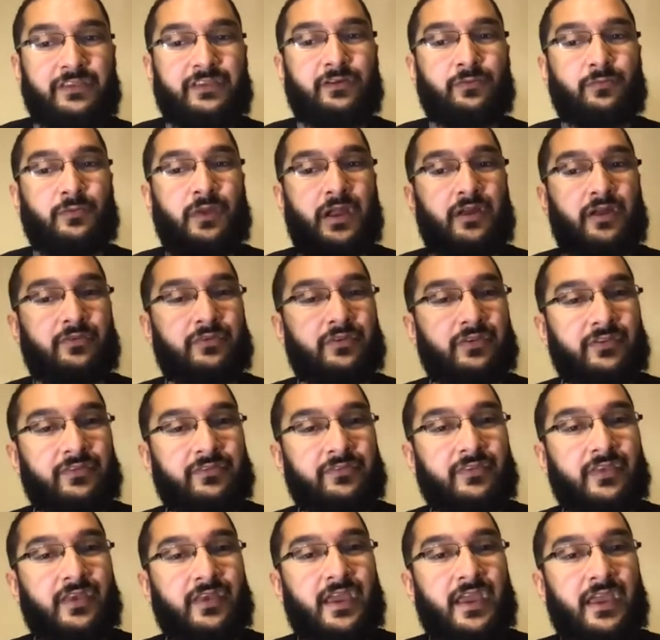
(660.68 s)
around us.
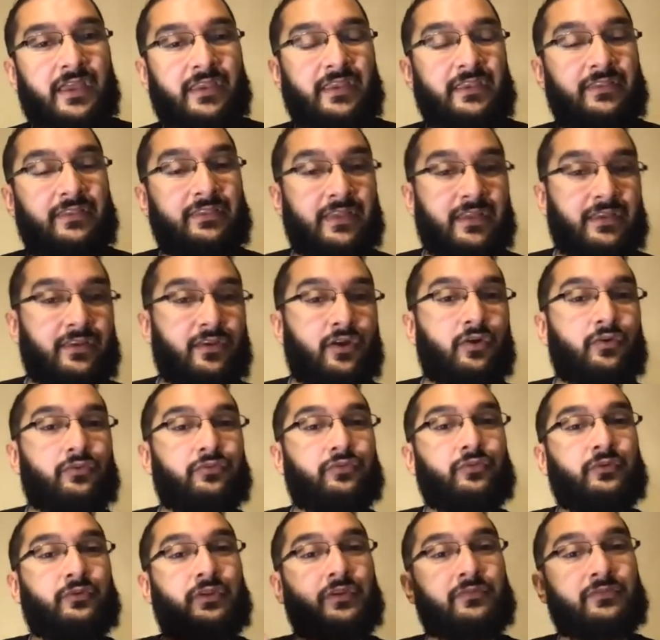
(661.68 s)
And it then also
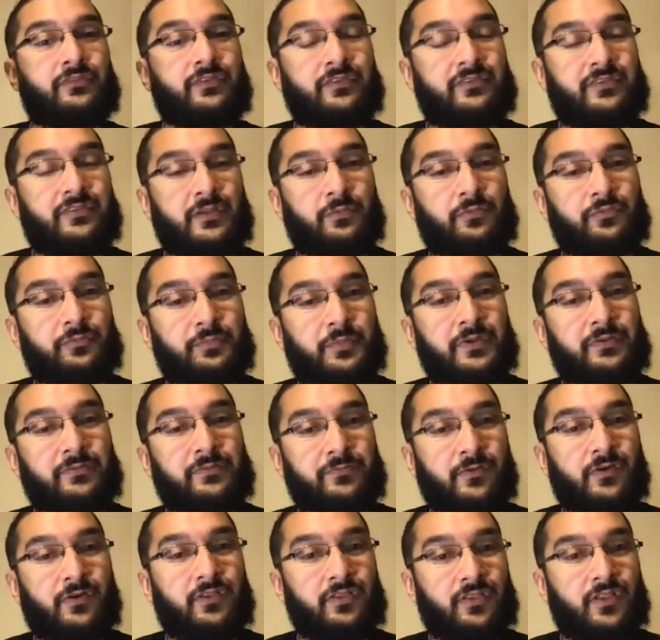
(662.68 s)
gives us that respect for
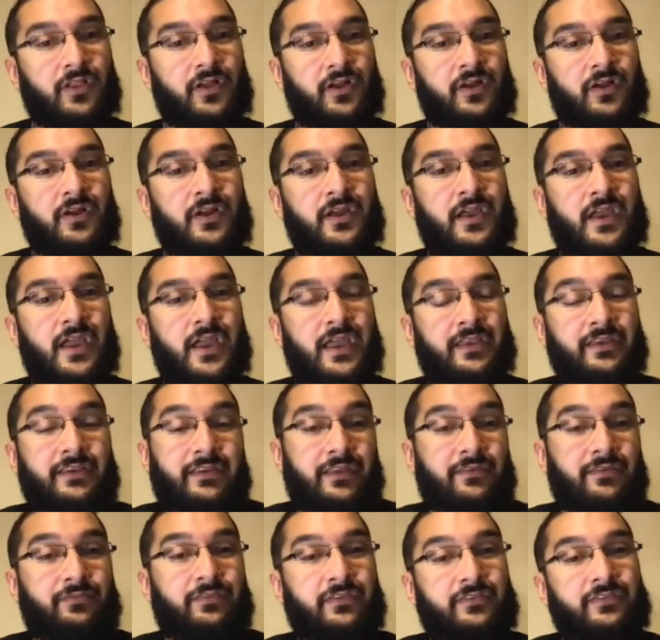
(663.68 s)
Allah, and it
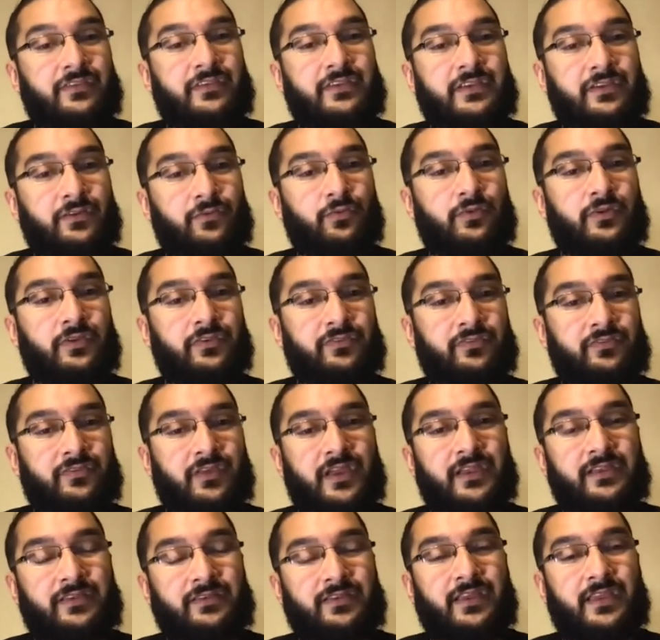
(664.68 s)
gives us an increased
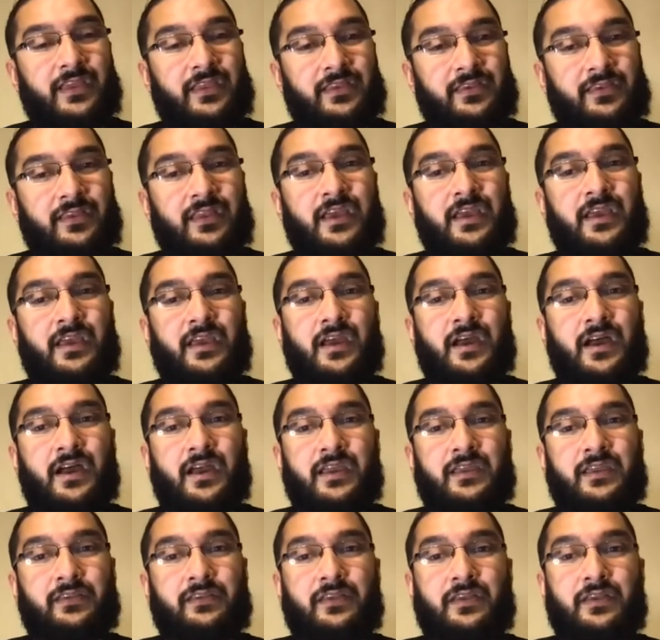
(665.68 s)
sight in
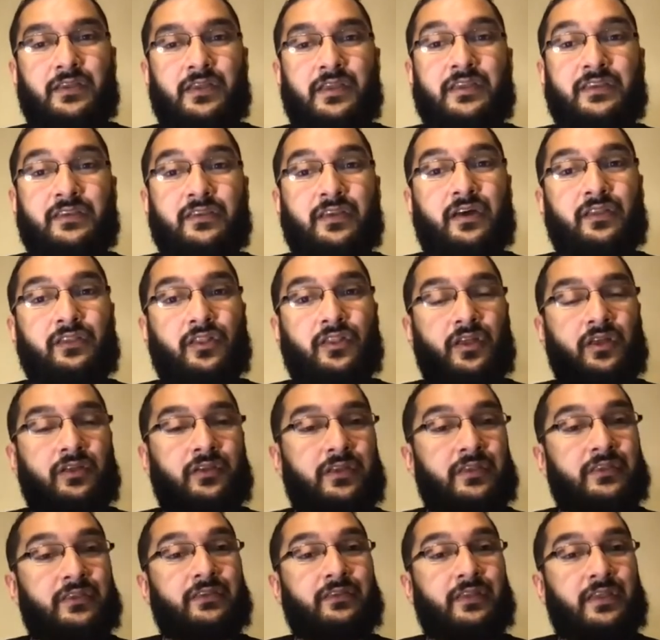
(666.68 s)

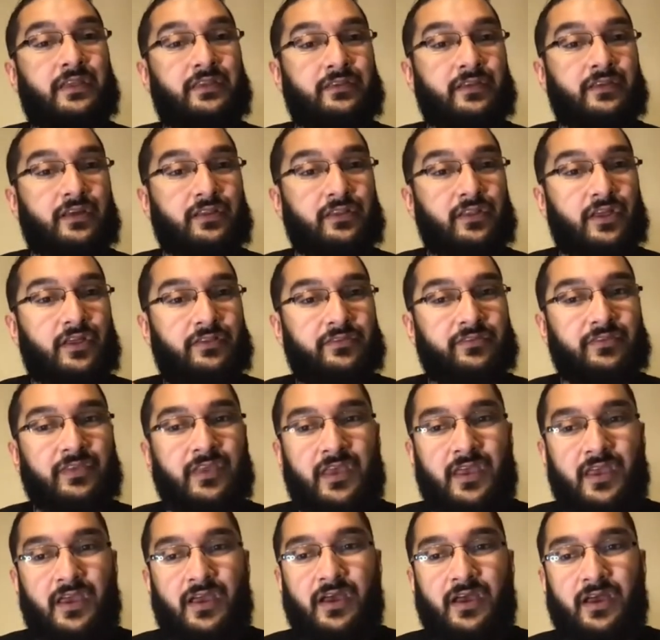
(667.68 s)
Allah's
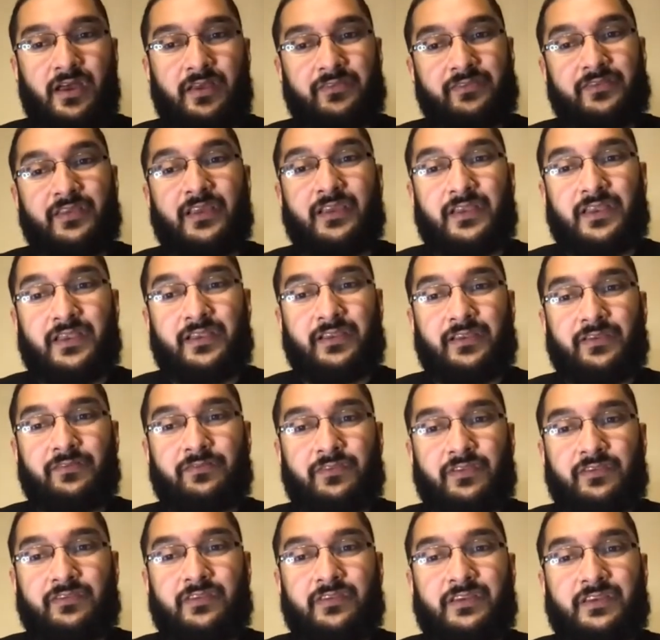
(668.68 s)
sight. It gives
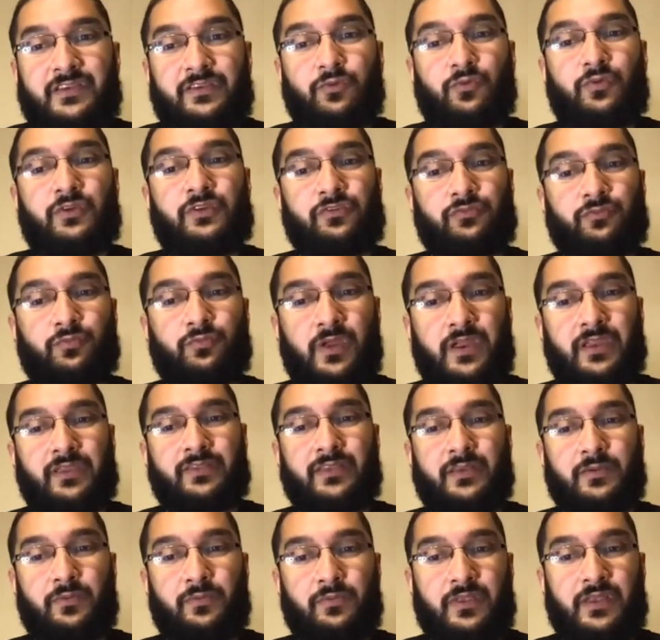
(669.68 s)
us an increased rank,
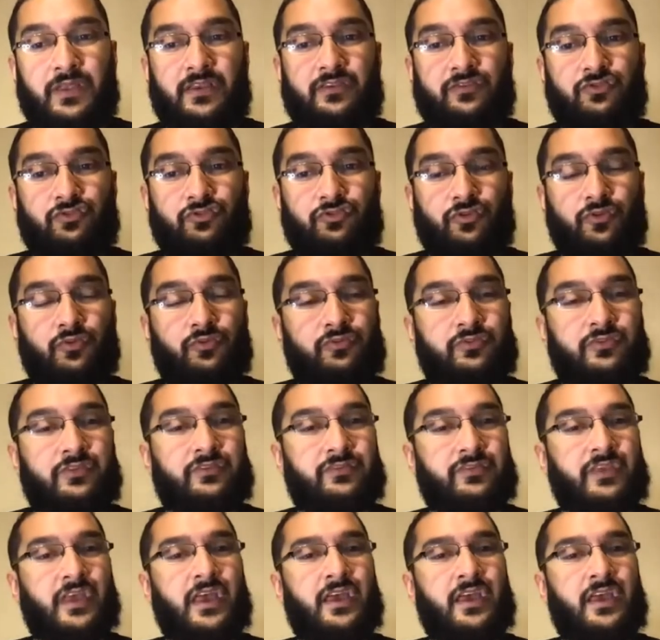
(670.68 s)
that it shows this